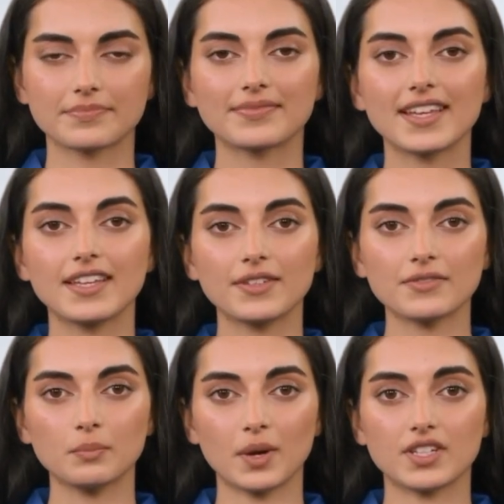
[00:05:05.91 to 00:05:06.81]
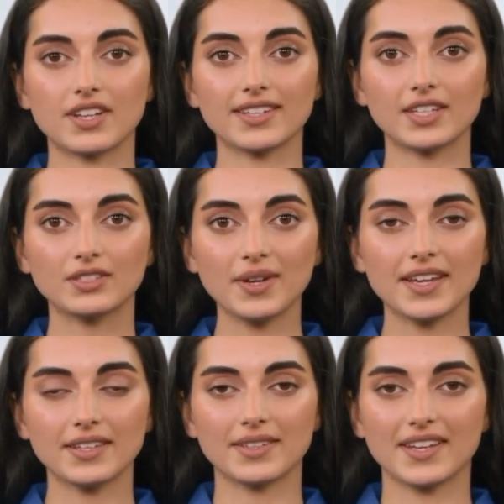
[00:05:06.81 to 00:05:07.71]
Thank you for watching this
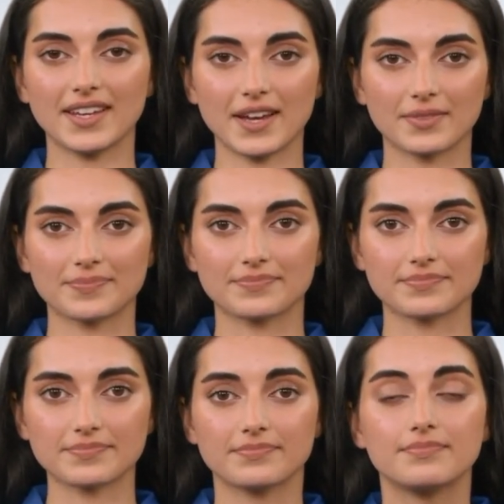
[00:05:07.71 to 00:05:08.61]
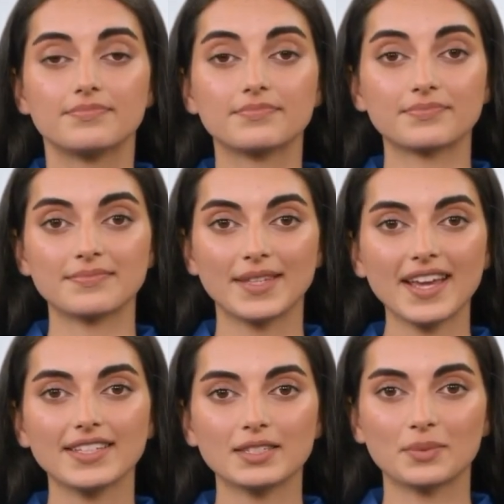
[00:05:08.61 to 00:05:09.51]
training video. Play
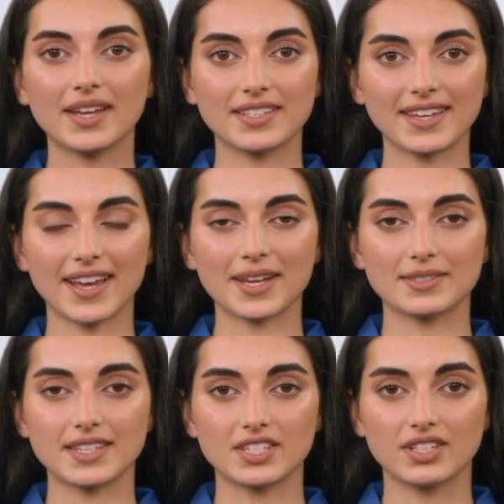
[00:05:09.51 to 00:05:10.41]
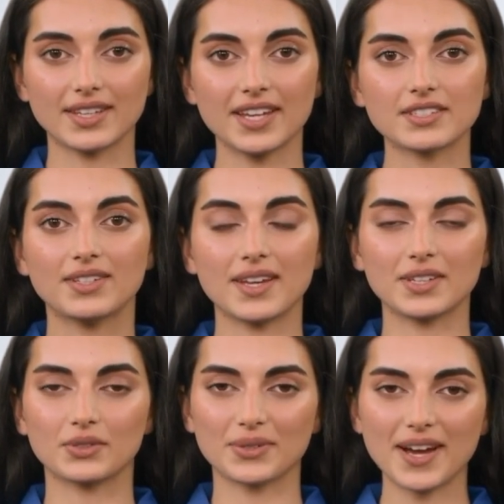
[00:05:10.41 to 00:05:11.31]
it as many times as you like to learn
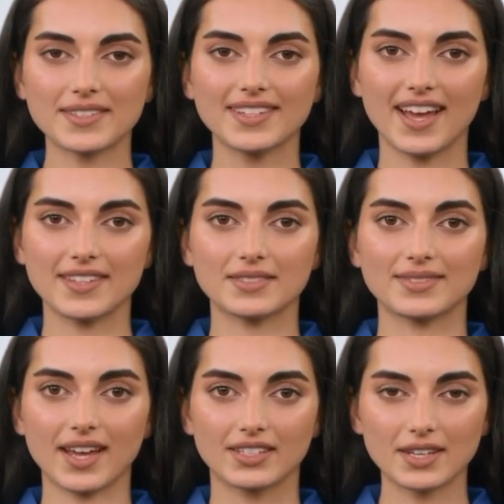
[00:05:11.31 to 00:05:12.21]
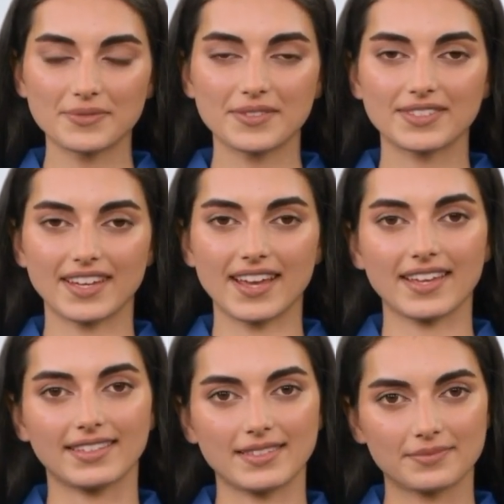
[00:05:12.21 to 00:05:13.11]
the Crimes Act
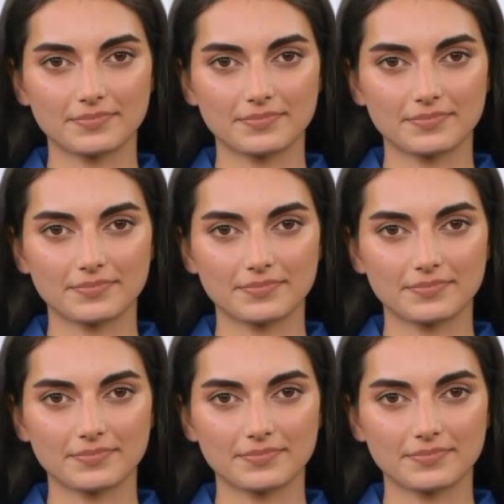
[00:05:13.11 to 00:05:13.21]
1958.